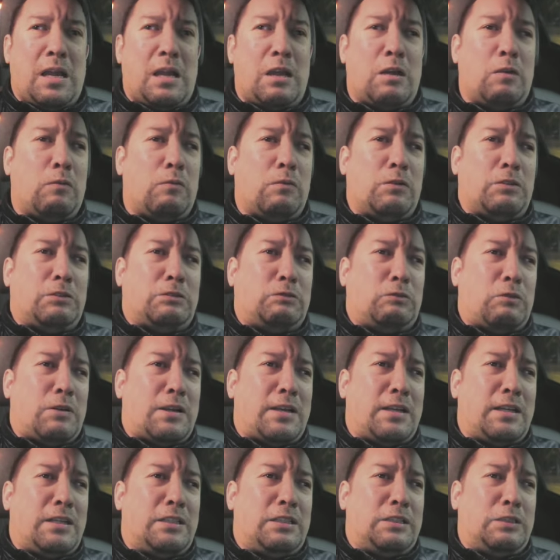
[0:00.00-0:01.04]
He was
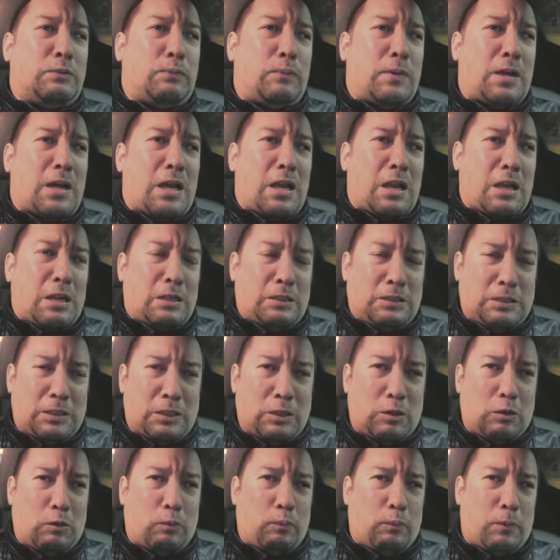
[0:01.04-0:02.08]
raised by a
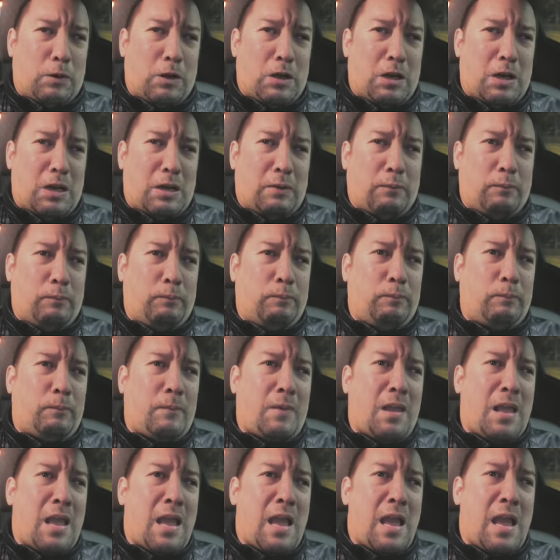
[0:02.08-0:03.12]
single mom,
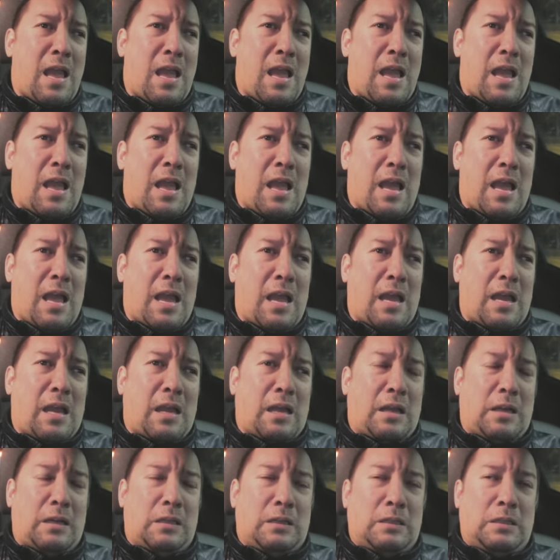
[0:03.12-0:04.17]

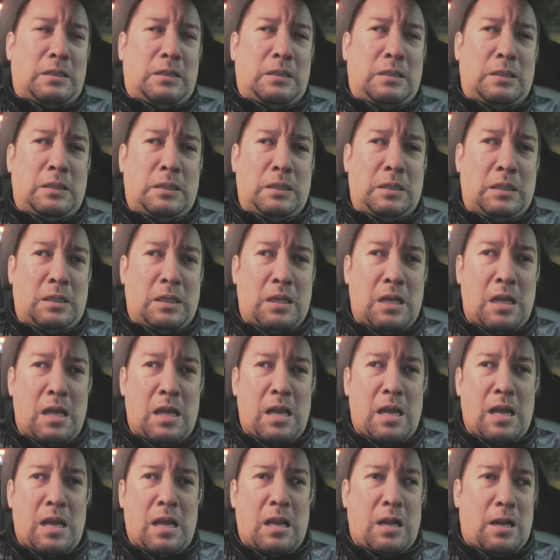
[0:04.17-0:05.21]
and
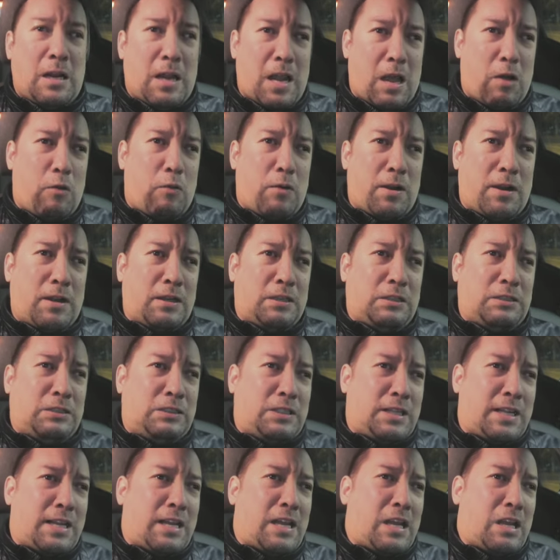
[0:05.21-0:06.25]
now he's
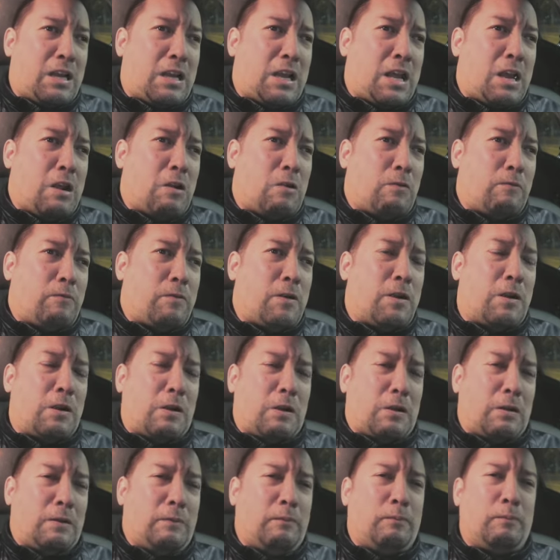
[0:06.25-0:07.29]
taking care of
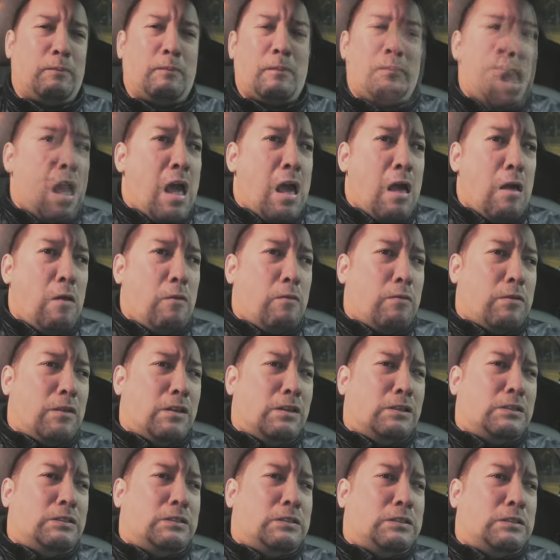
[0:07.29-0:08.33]
her.
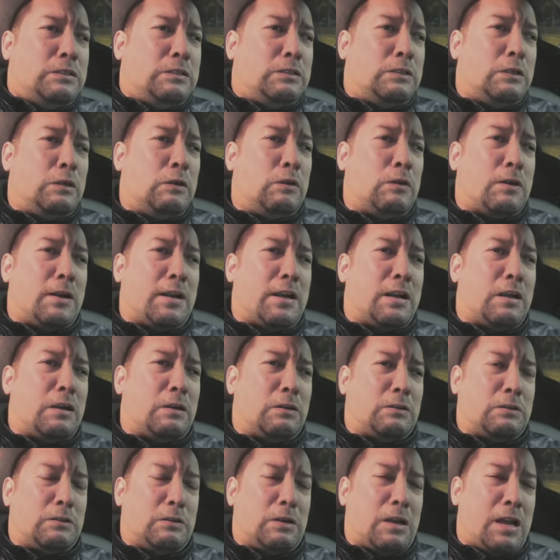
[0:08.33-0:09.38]
This story
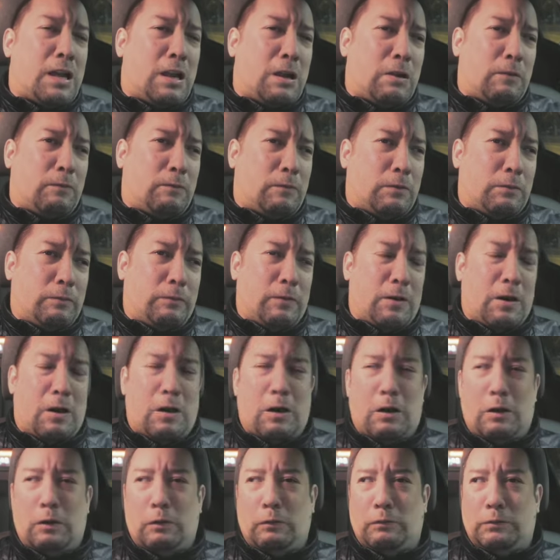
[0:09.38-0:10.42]
kind of
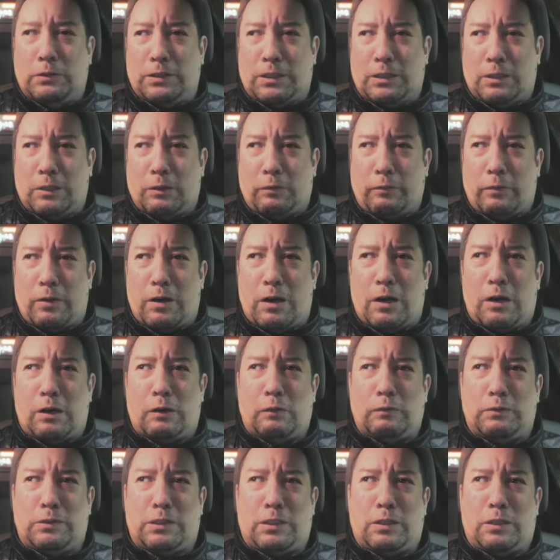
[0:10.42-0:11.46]
devolves until